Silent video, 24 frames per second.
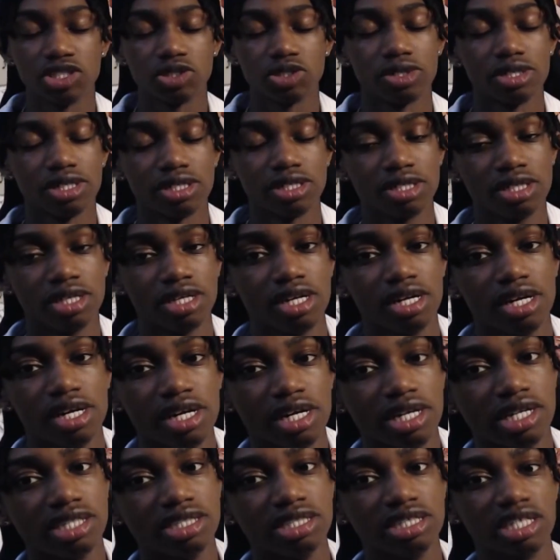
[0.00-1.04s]
shorter,
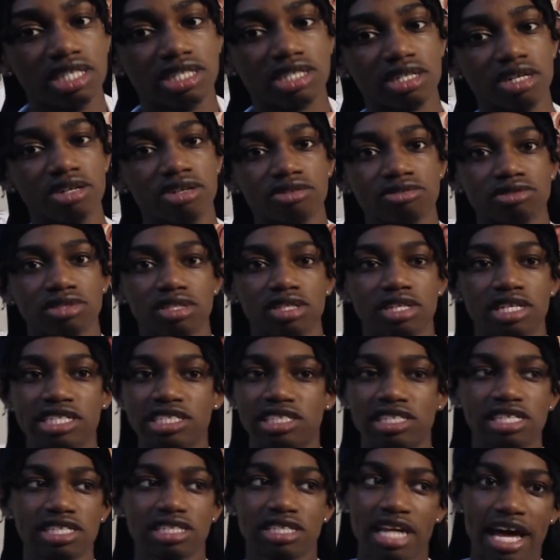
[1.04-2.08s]
just so it's
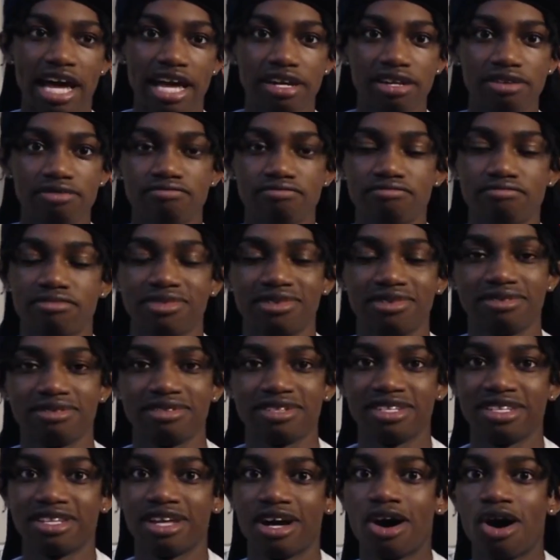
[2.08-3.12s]
just not
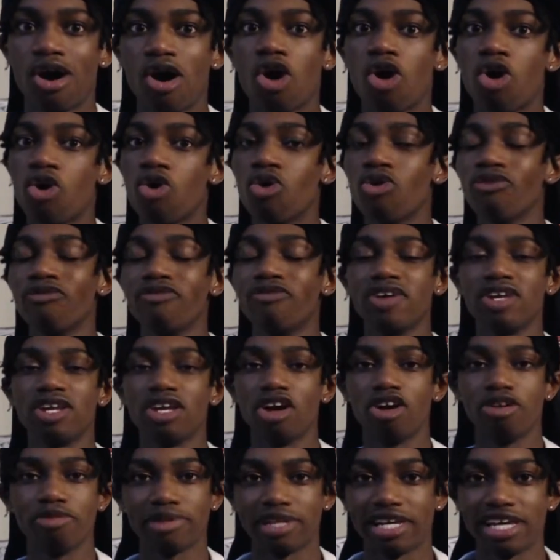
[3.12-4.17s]
the whole
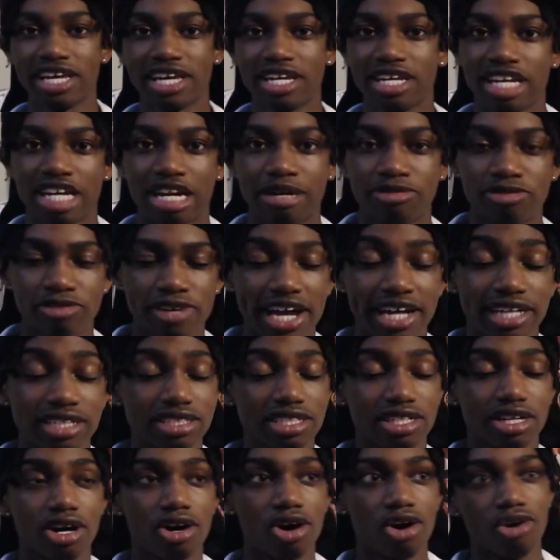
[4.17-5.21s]
video playing and I'm reacting to
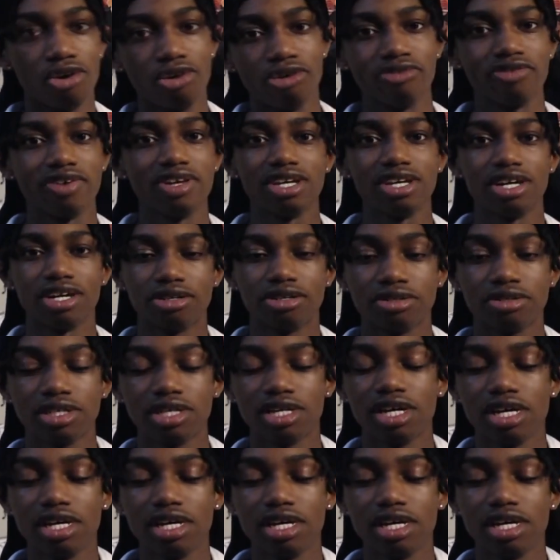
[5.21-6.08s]
the whole video.